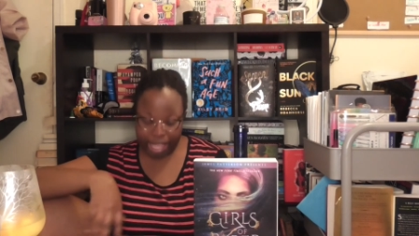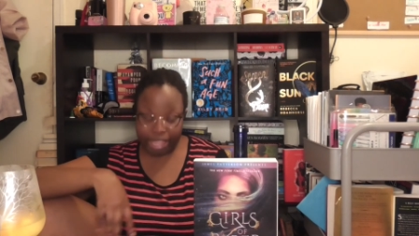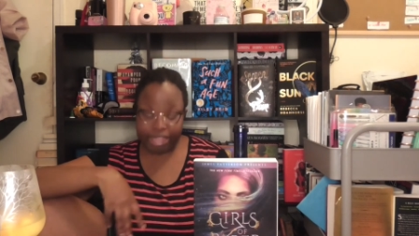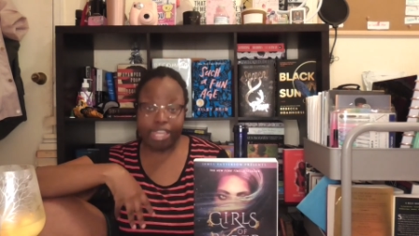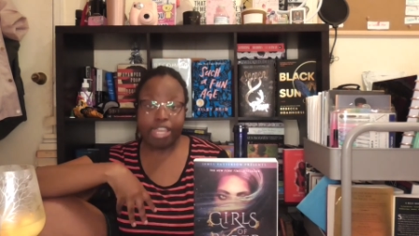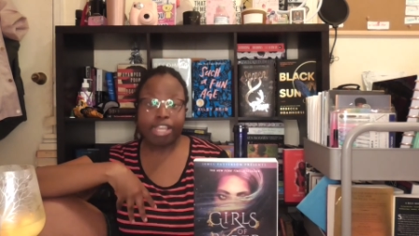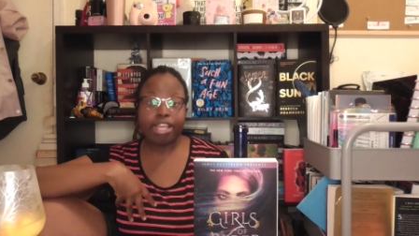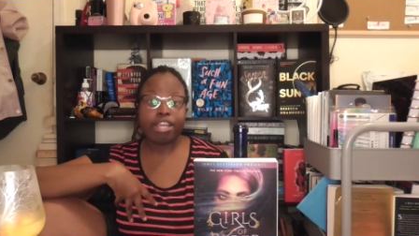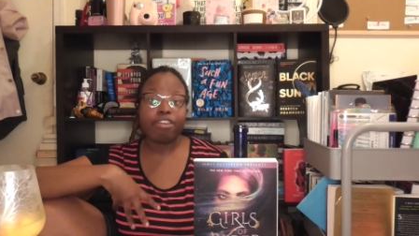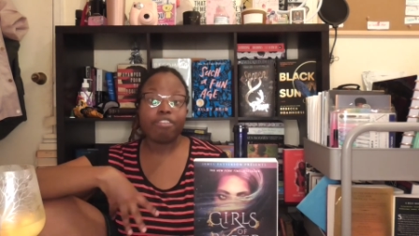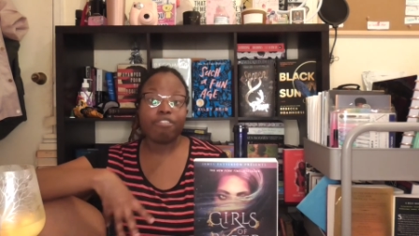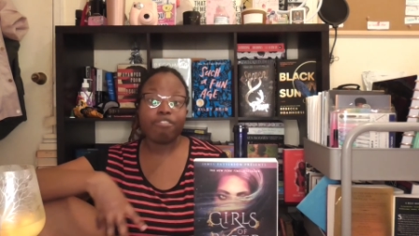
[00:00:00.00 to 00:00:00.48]

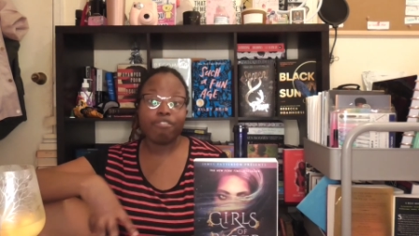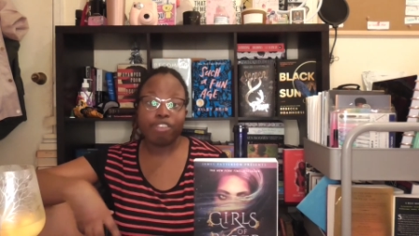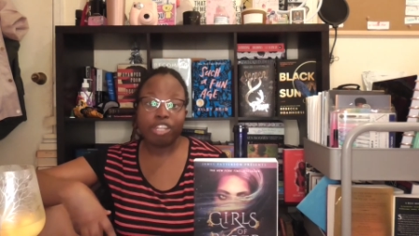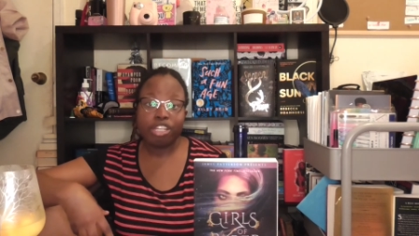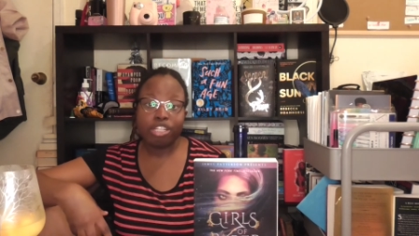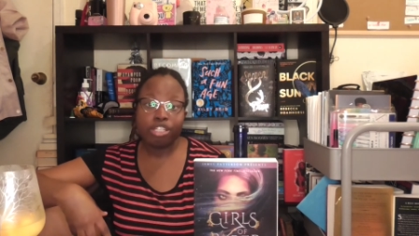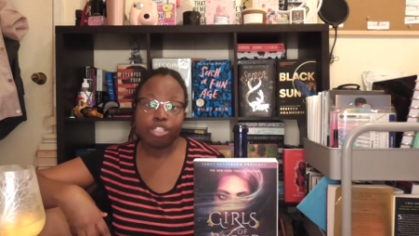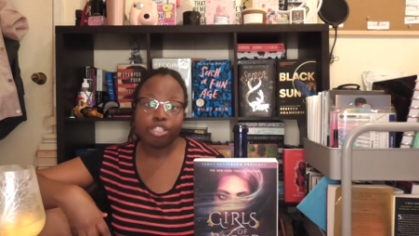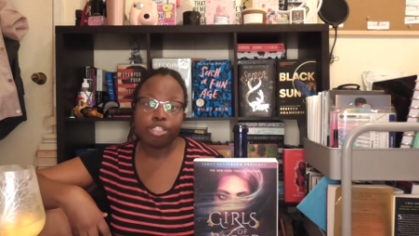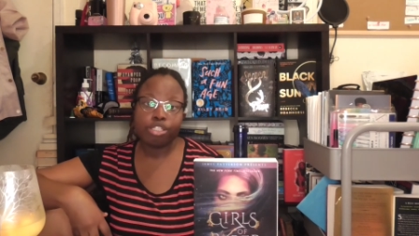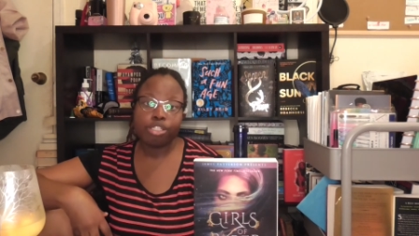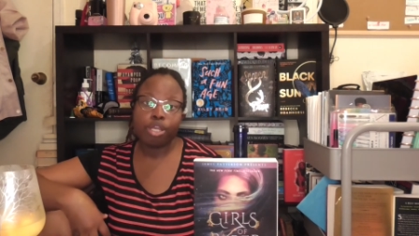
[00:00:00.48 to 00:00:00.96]
They
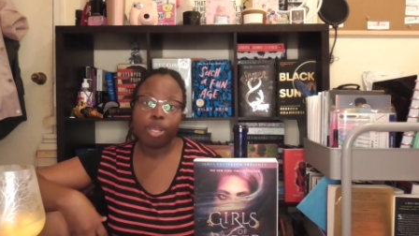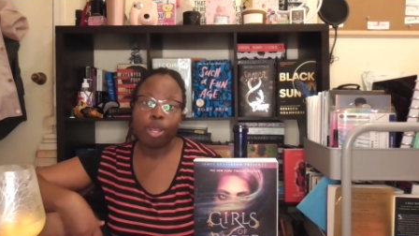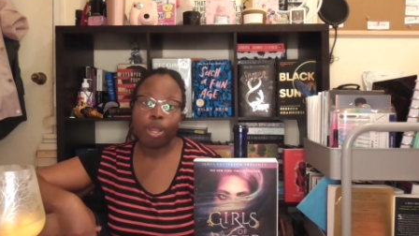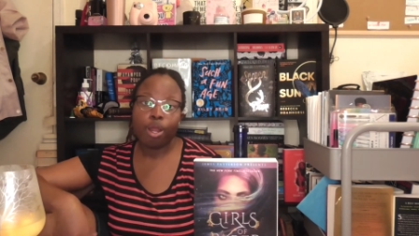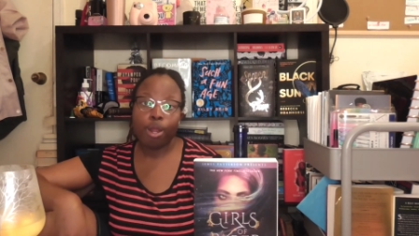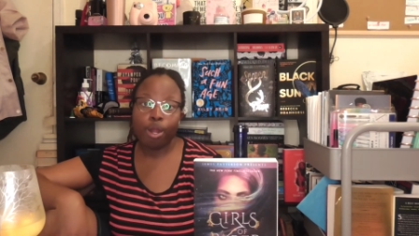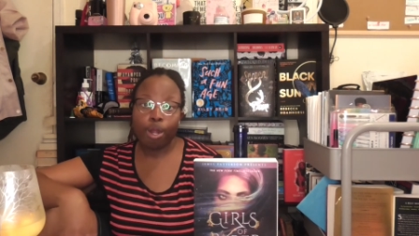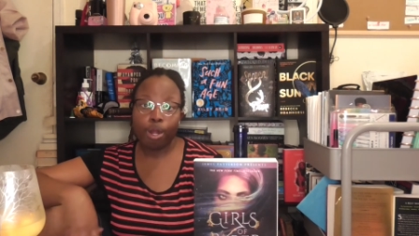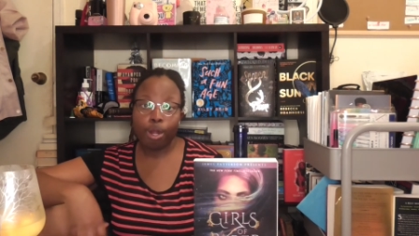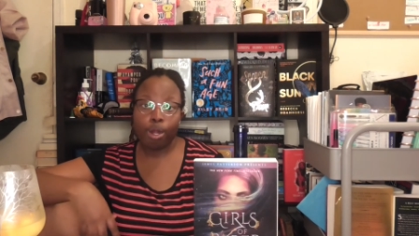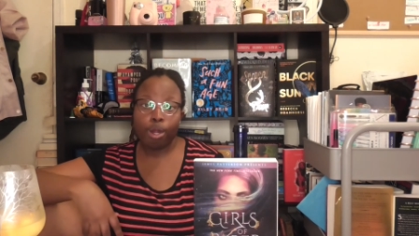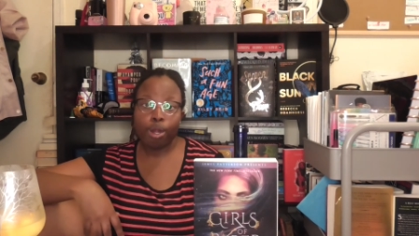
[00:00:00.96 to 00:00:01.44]
convinced
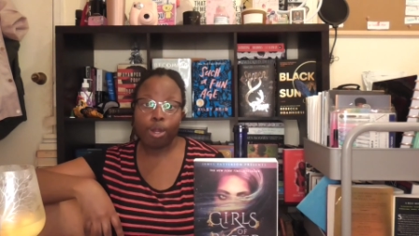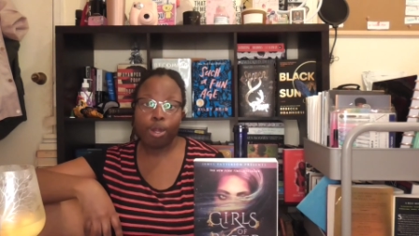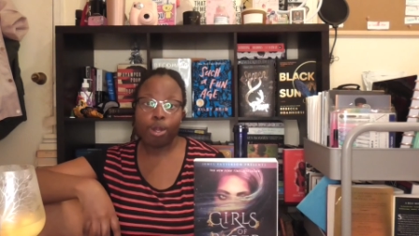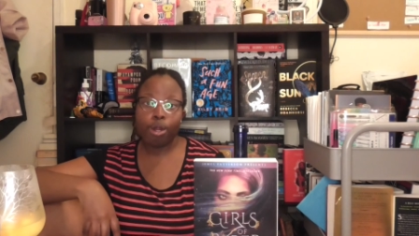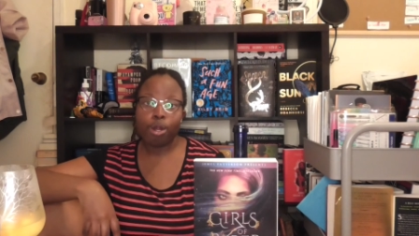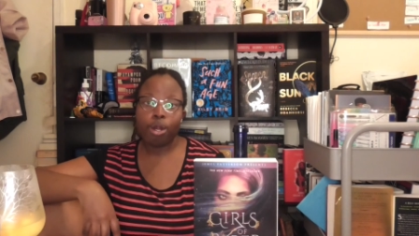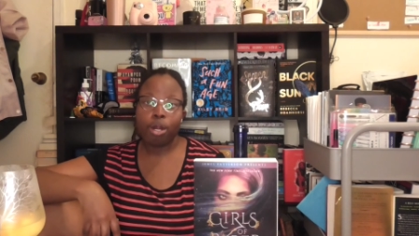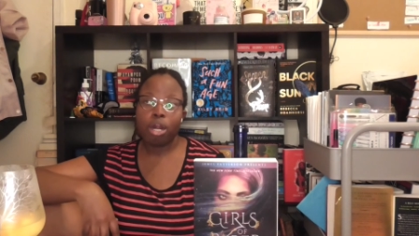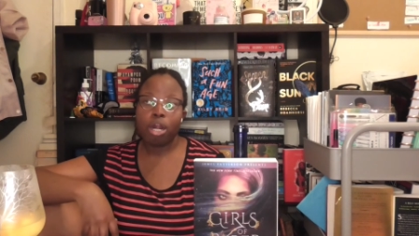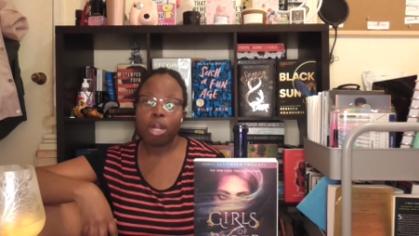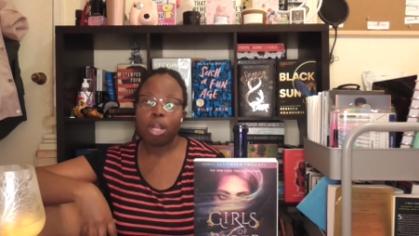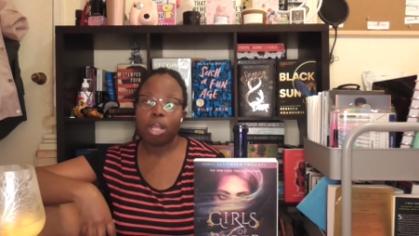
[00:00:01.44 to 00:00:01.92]

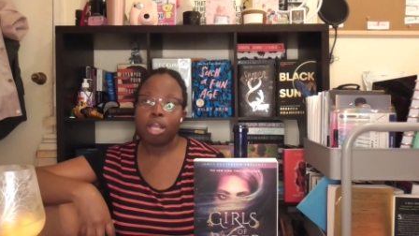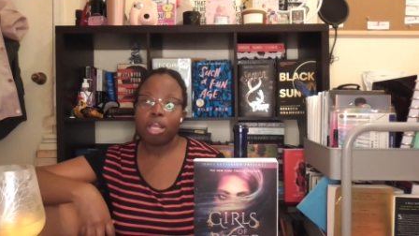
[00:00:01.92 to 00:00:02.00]
her,